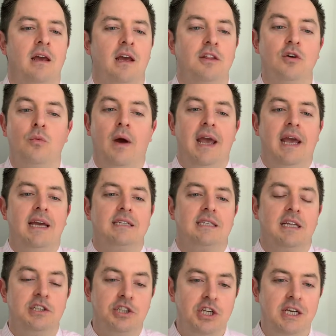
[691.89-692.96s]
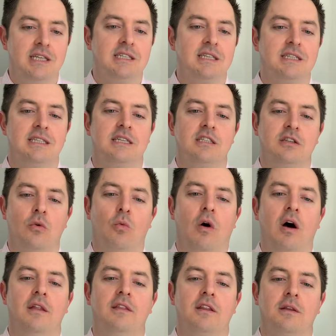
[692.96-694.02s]
in the ways that Jesus is the
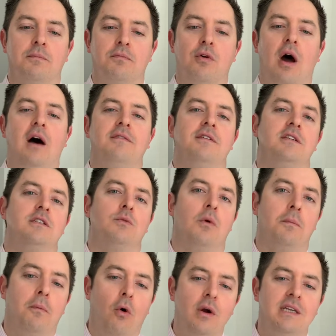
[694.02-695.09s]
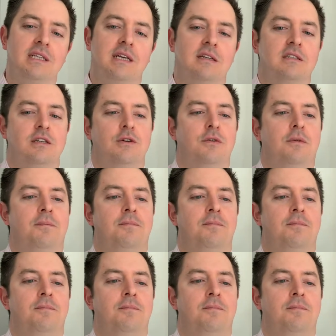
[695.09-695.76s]
one that the prophets were pointing to.